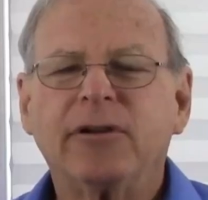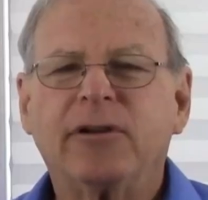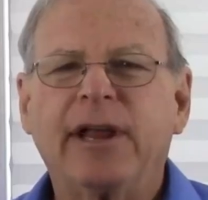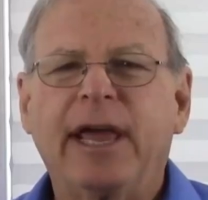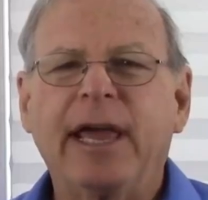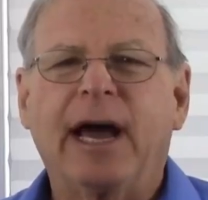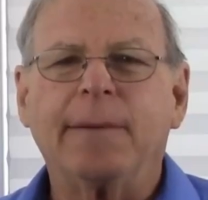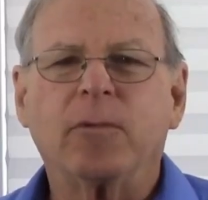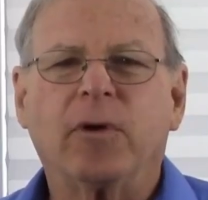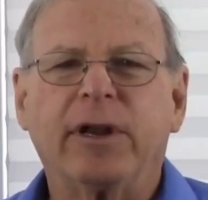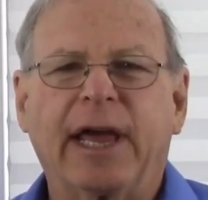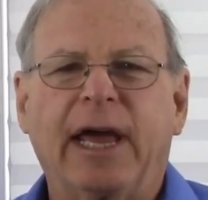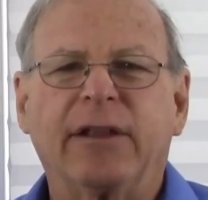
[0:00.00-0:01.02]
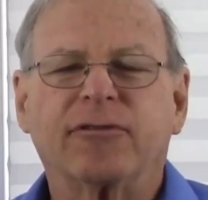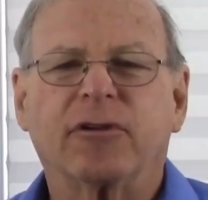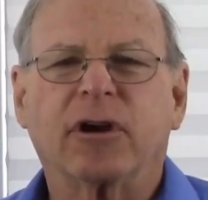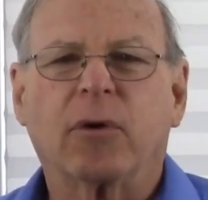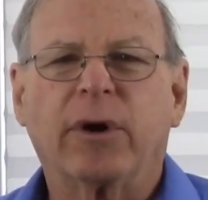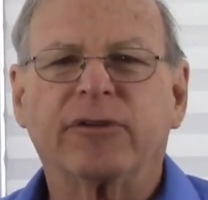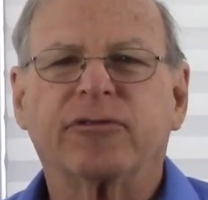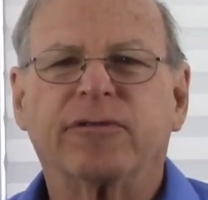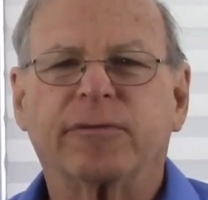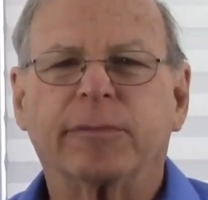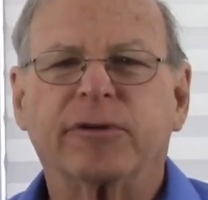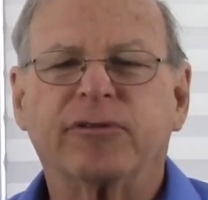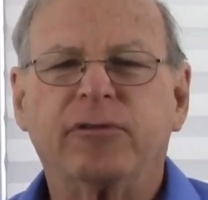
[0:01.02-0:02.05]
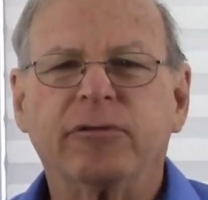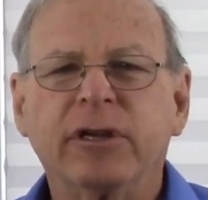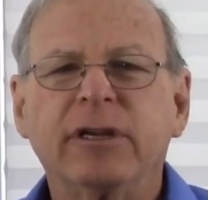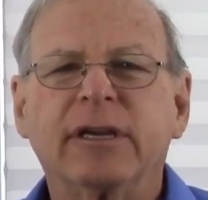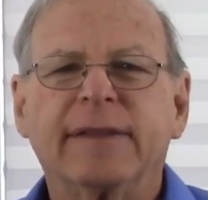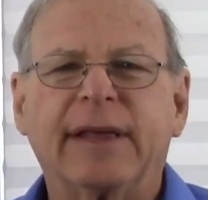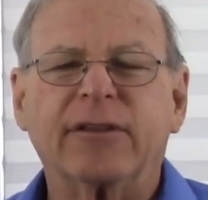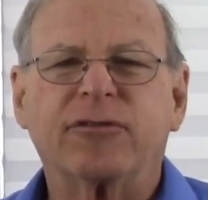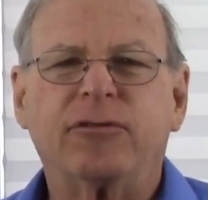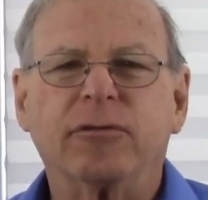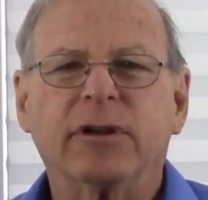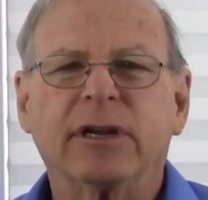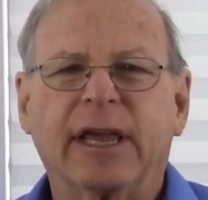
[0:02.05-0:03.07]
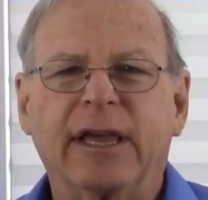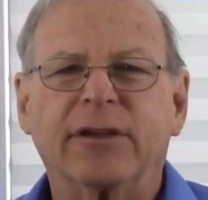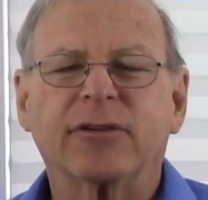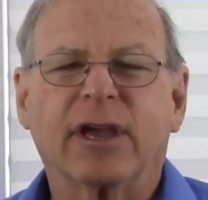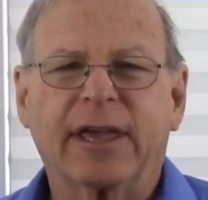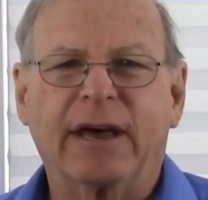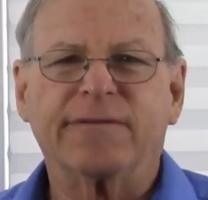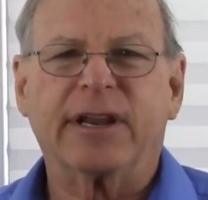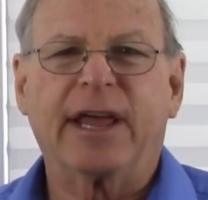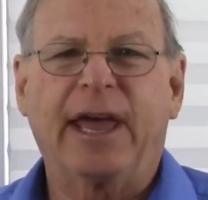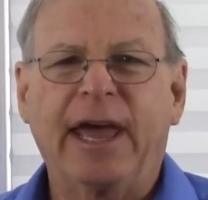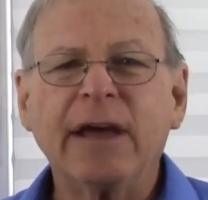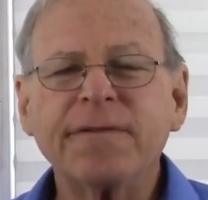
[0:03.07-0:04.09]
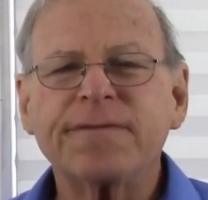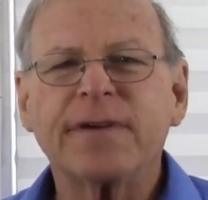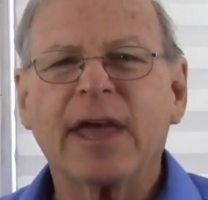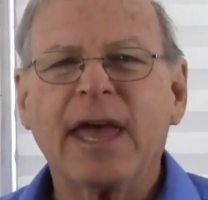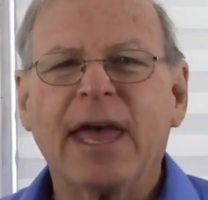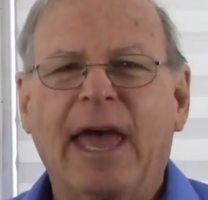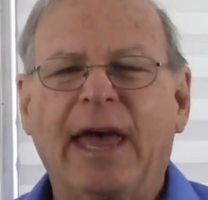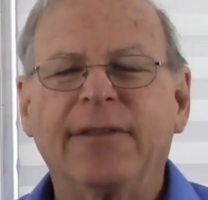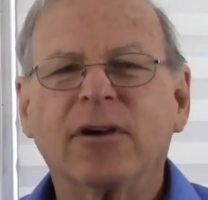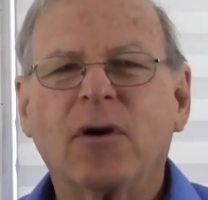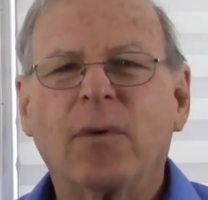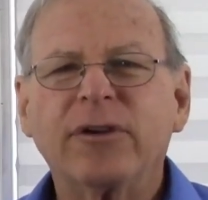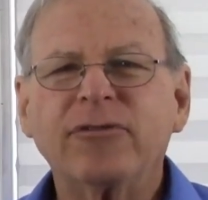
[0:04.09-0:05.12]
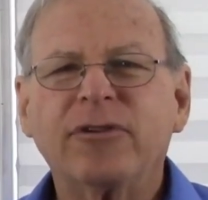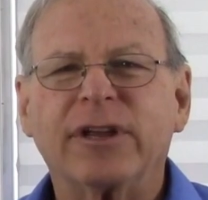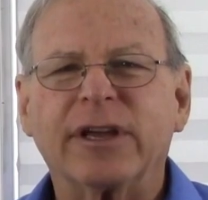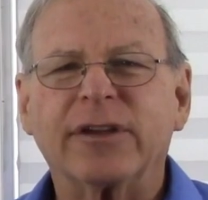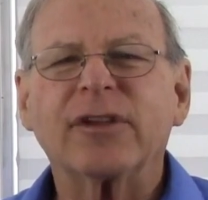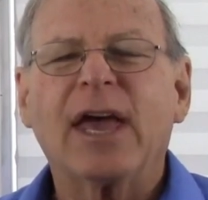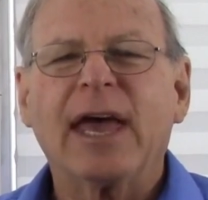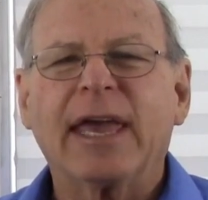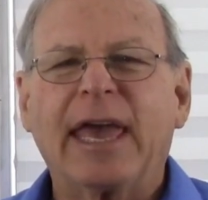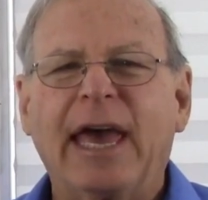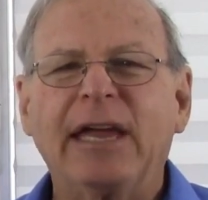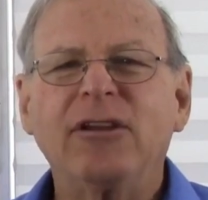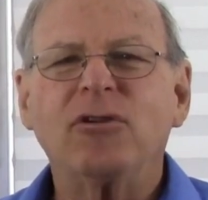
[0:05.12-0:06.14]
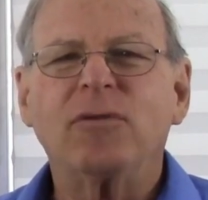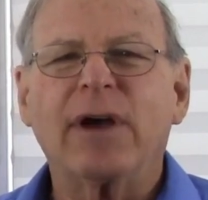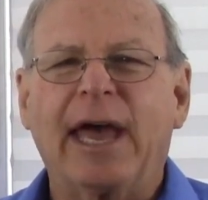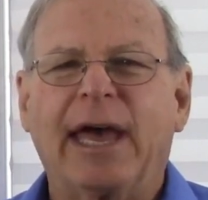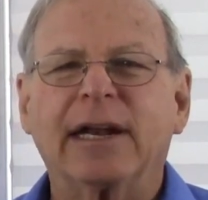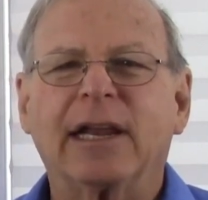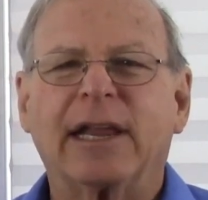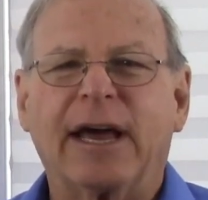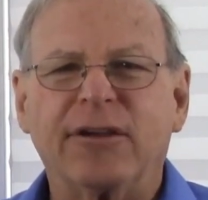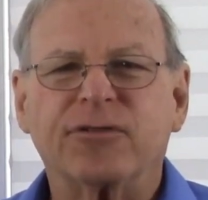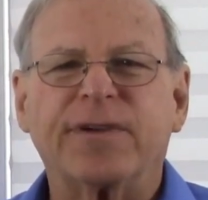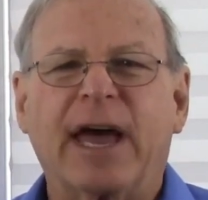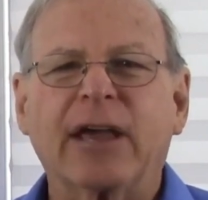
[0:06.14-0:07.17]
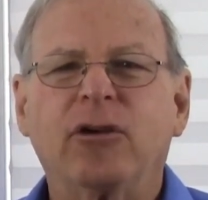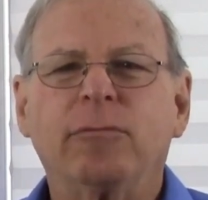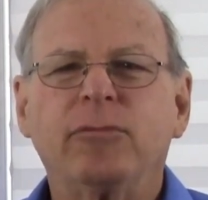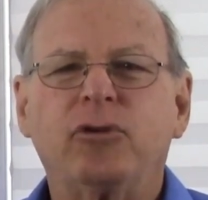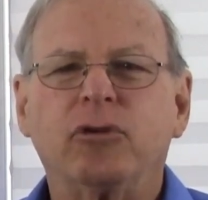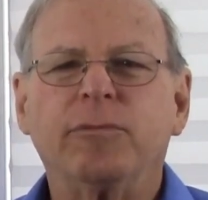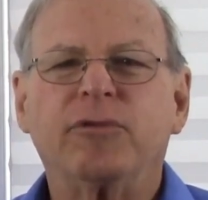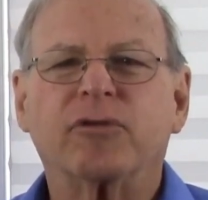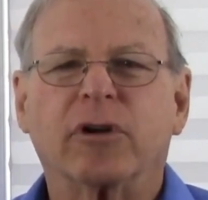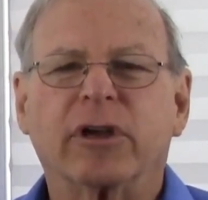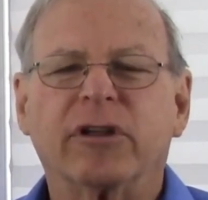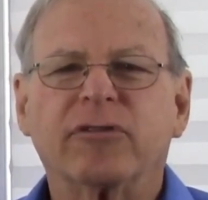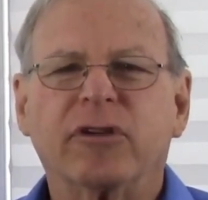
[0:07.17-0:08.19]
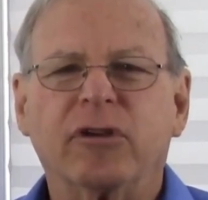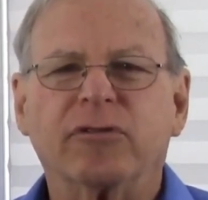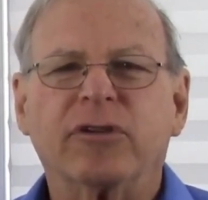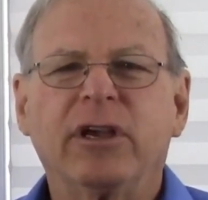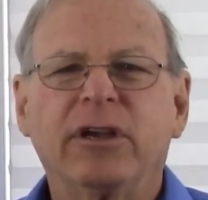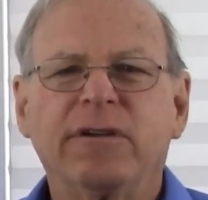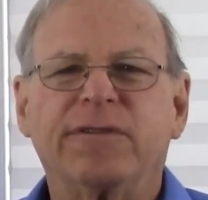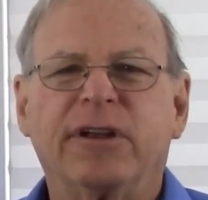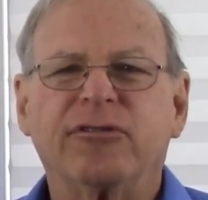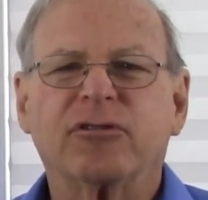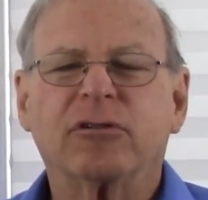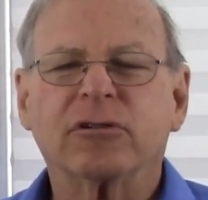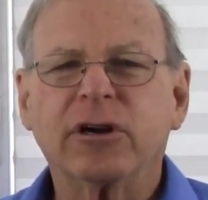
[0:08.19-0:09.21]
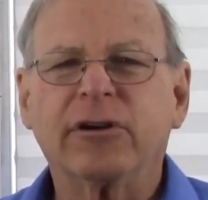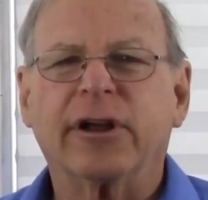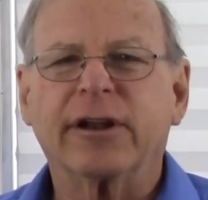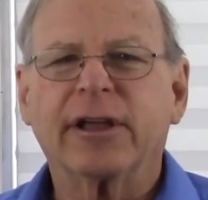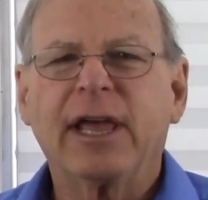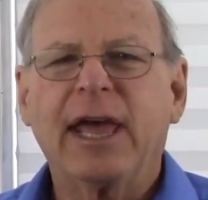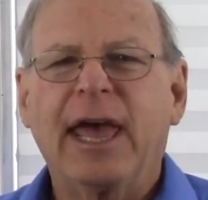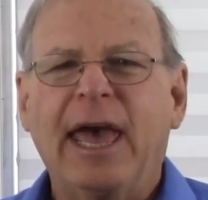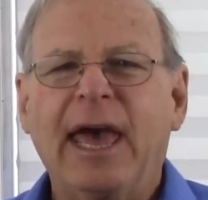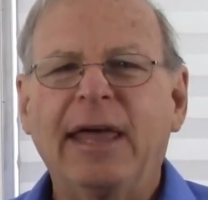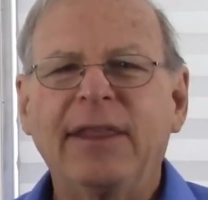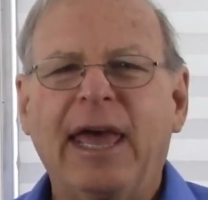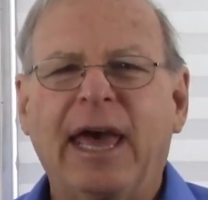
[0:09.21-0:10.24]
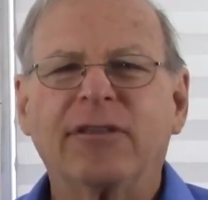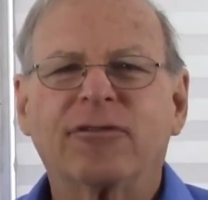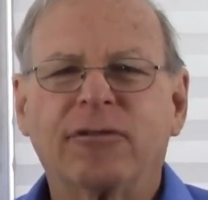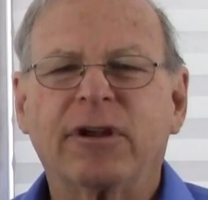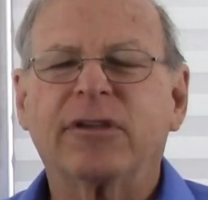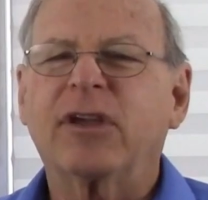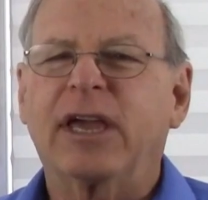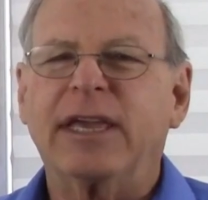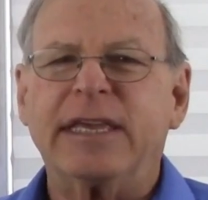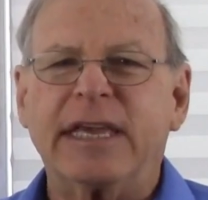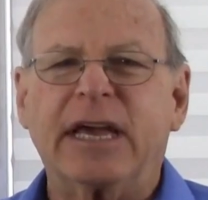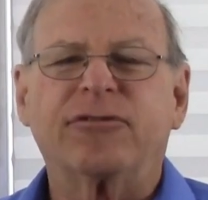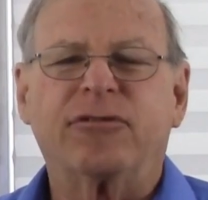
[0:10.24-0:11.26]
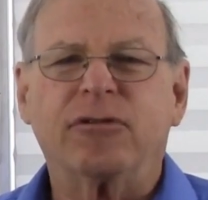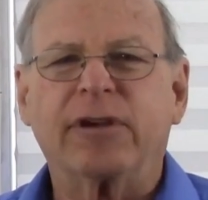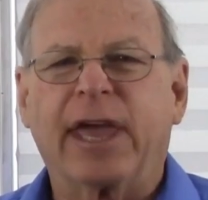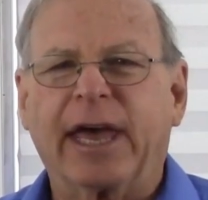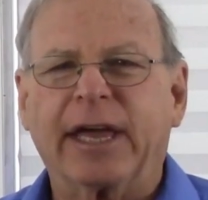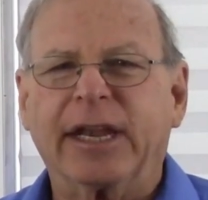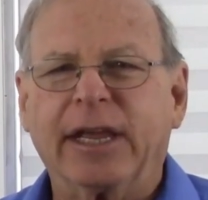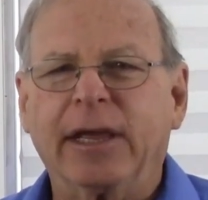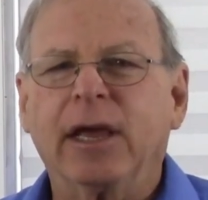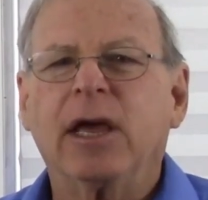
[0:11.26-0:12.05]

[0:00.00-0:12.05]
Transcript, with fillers: Today I'm going to answer a question from a student. That student is Kevin F. And the question is, can you analyze vacuum tube circuits using conventional current? And the answer is, yes you can.